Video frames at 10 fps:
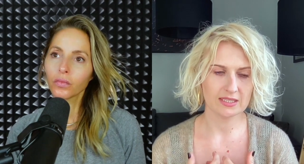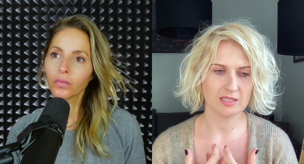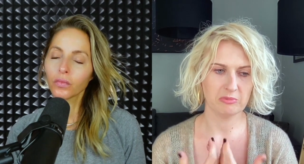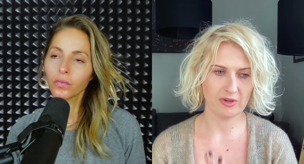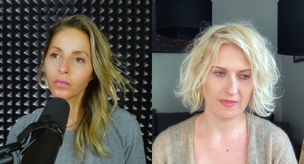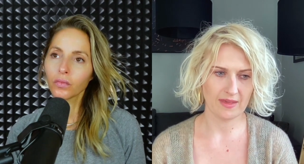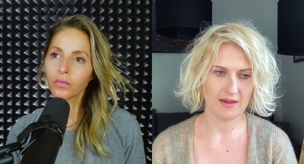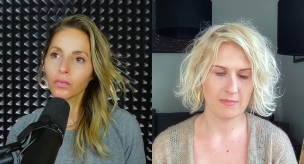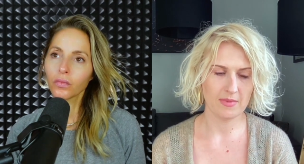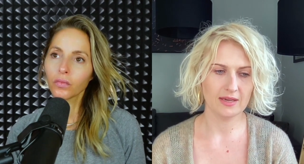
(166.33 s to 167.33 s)
Speaker 1: support
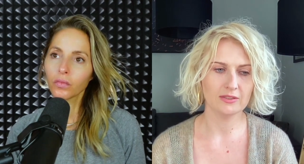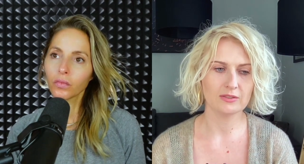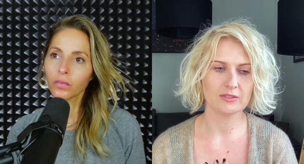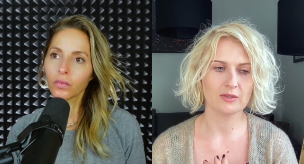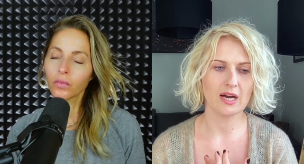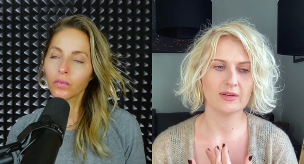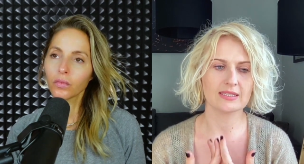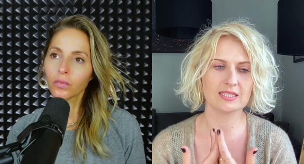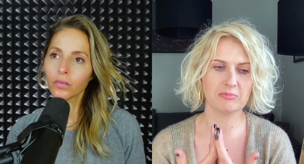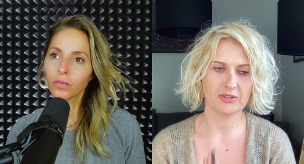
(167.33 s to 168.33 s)
them and also how
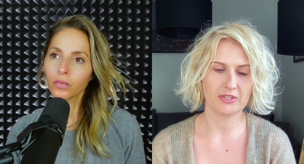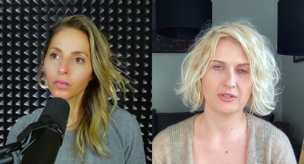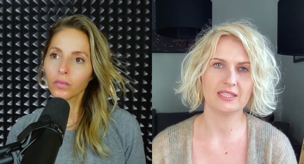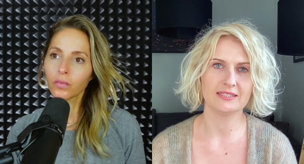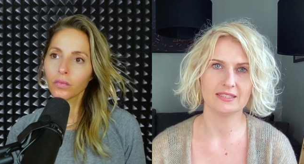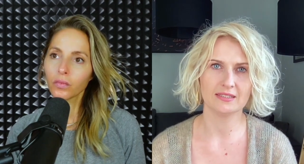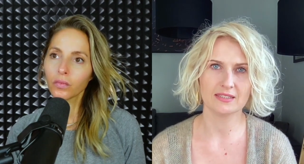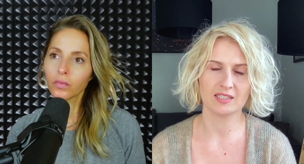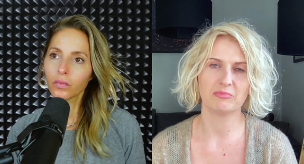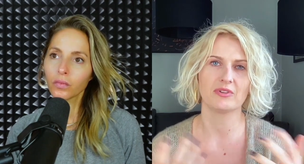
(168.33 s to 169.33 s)
can spirituality
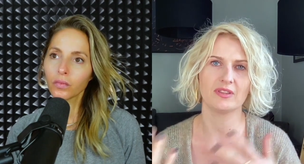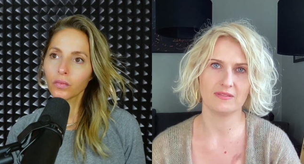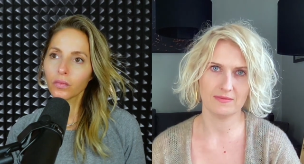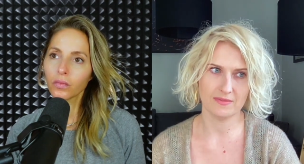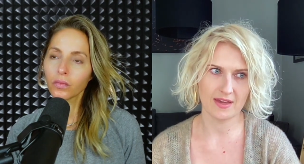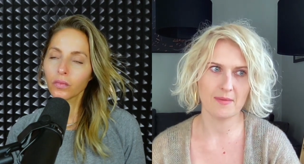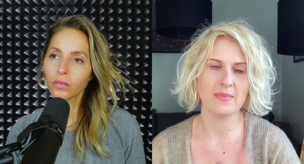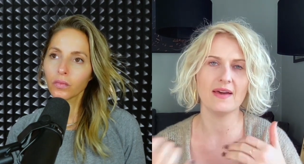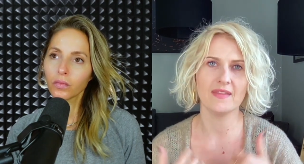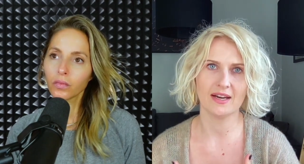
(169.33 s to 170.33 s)
support
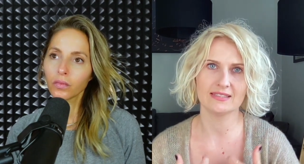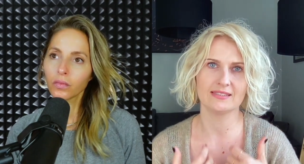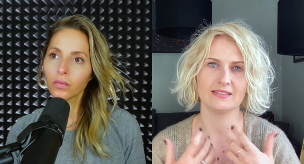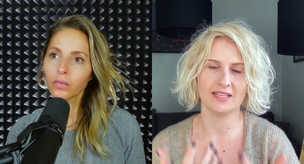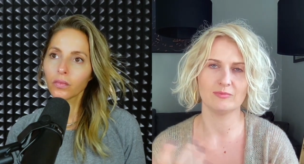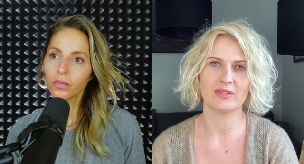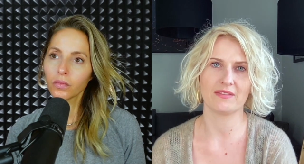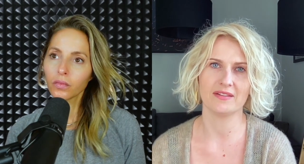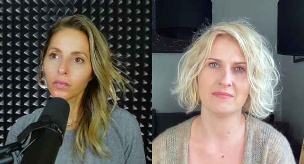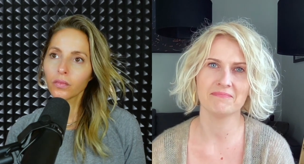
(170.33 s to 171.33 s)
them and us in helping
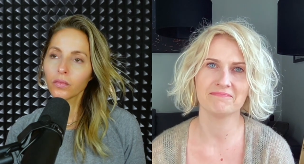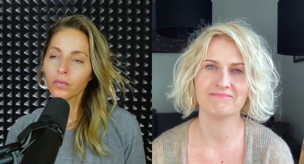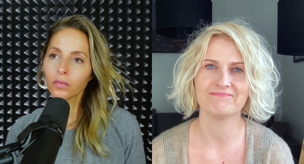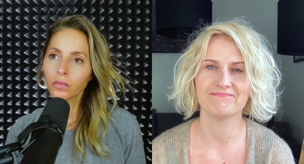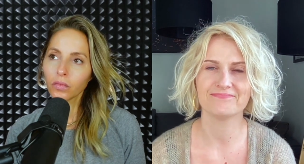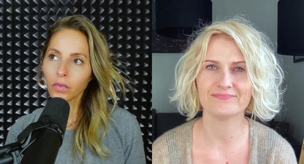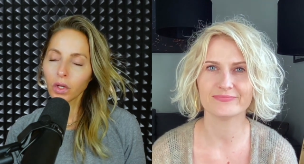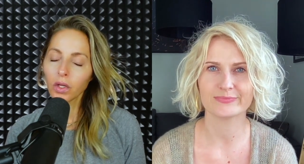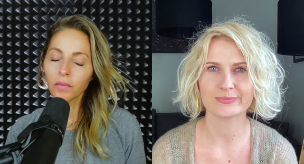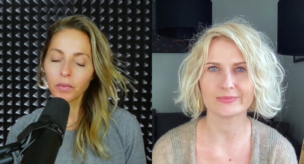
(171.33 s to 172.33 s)
them
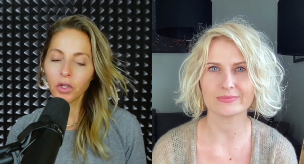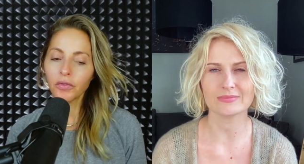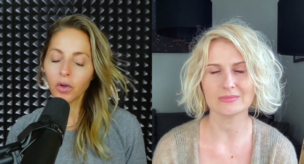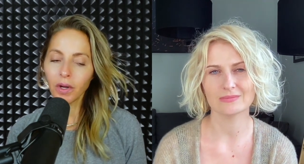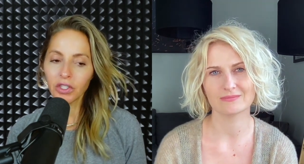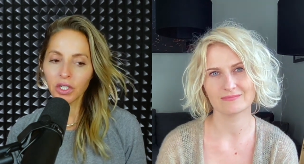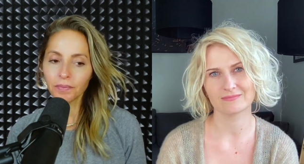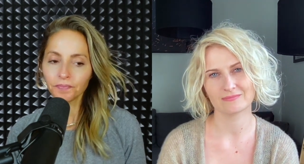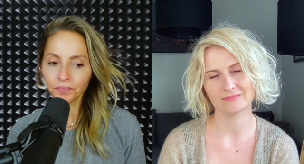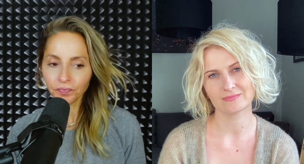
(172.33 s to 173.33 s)
Speaker 2: beautiful question